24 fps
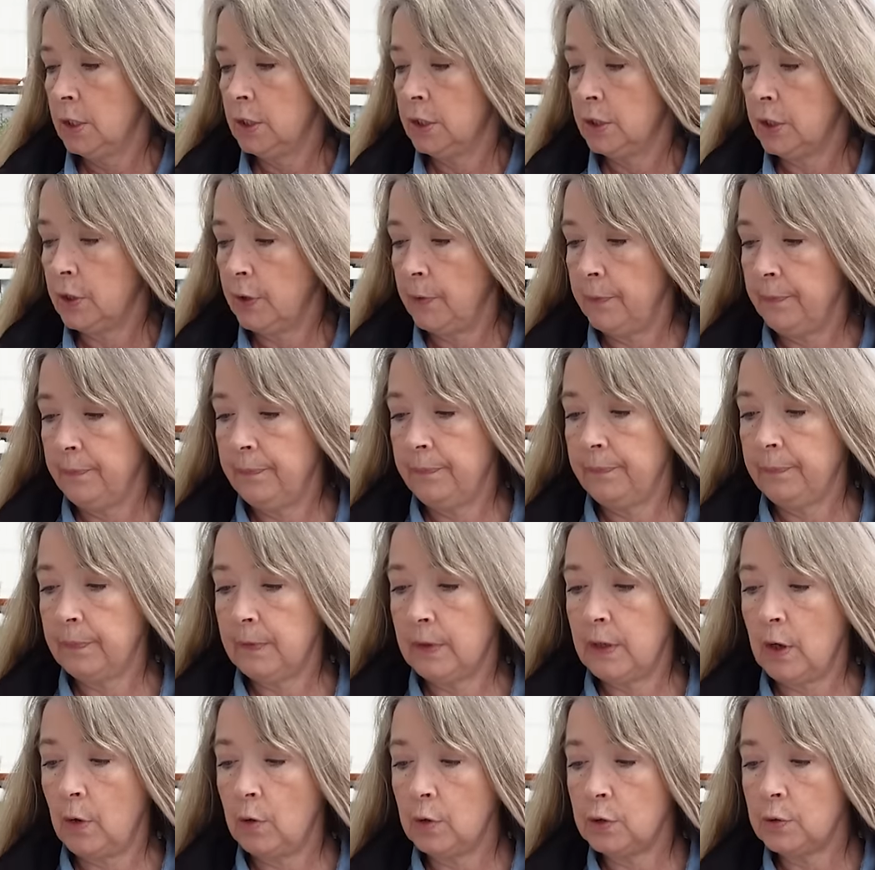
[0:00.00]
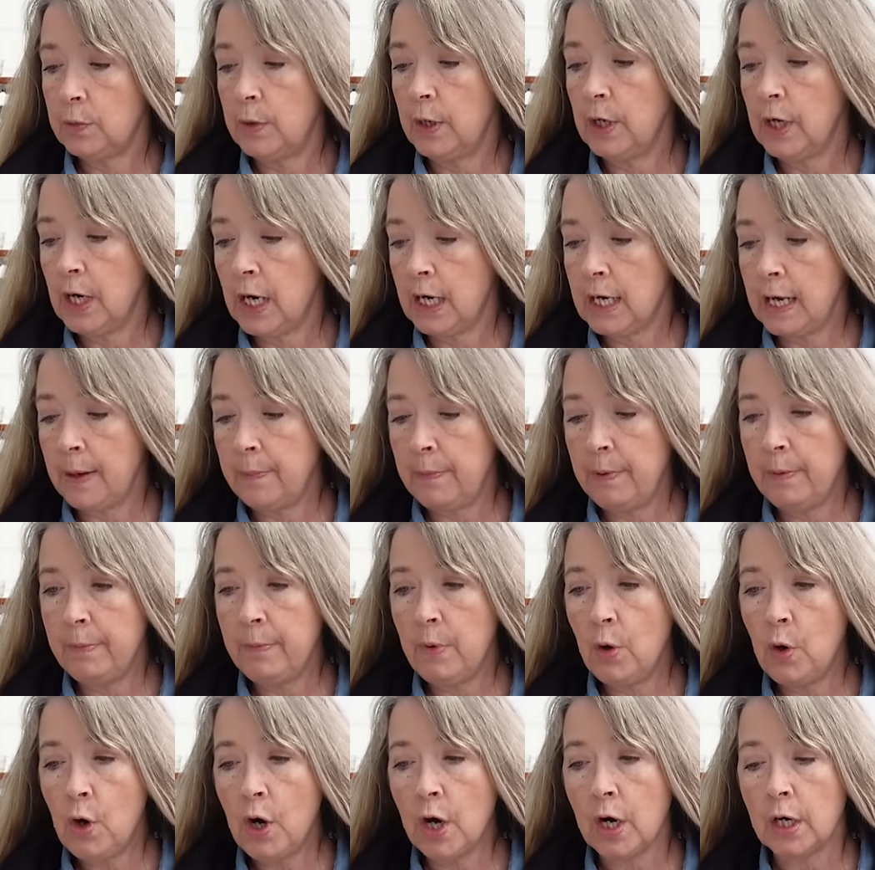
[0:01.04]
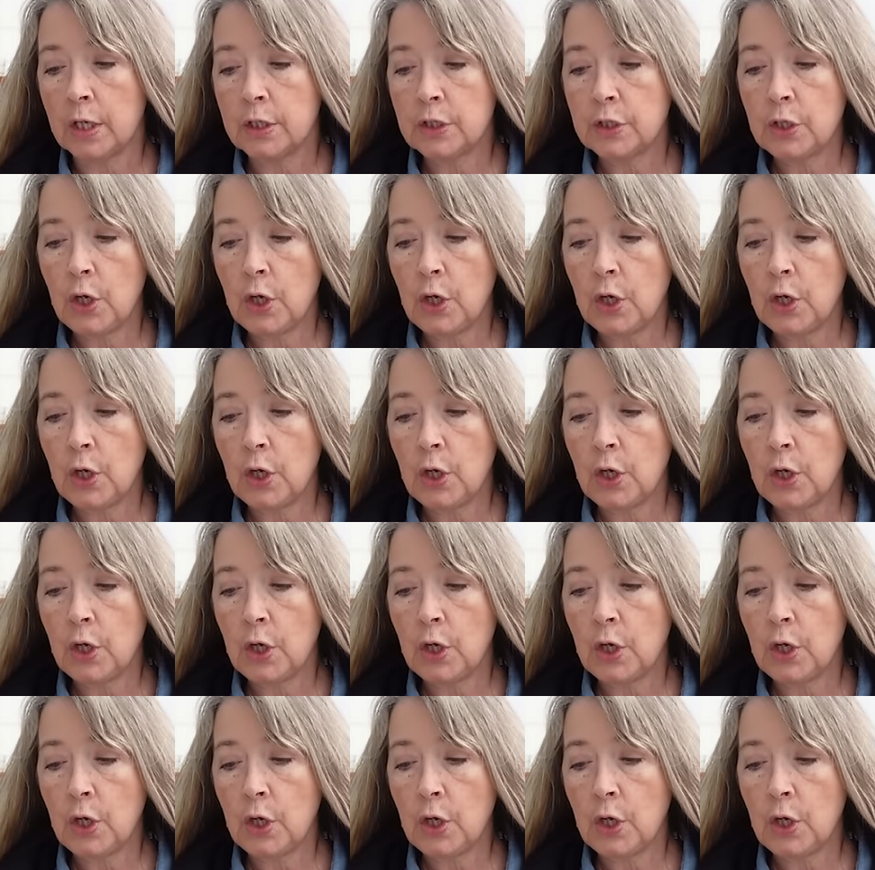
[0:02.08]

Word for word: So those were a couple more.